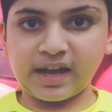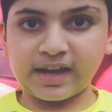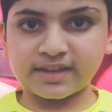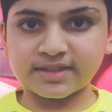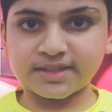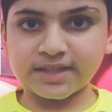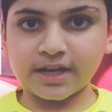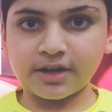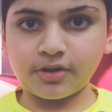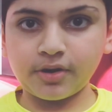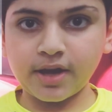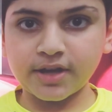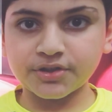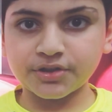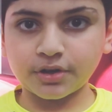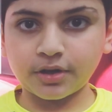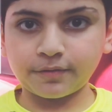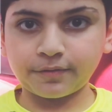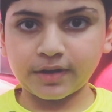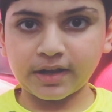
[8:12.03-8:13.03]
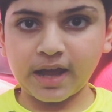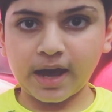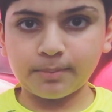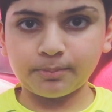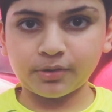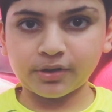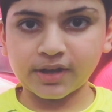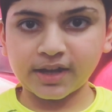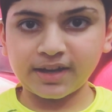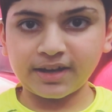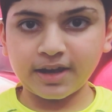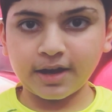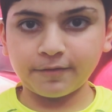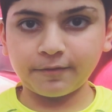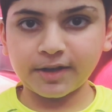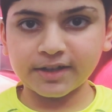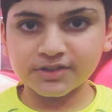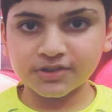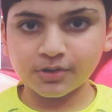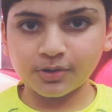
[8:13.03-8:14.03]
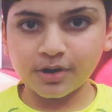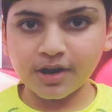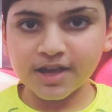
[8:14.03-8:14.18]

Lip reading: acceleration of a Lamborghini Aventador